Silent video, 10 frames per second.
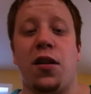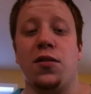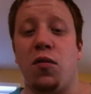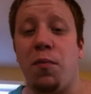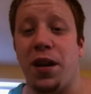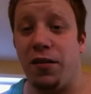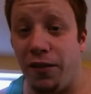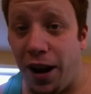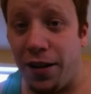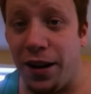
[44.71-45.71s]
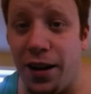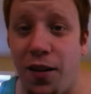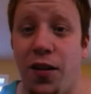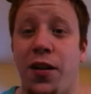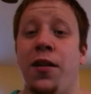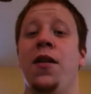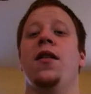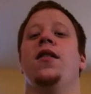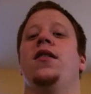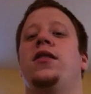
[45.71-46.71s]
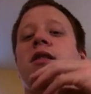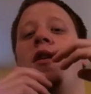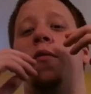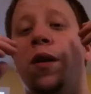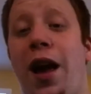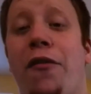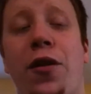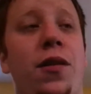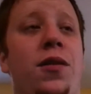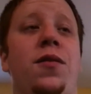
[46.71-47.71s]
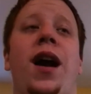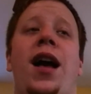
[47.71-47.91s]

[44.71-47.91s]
cards won't be around any longer. So without further ado,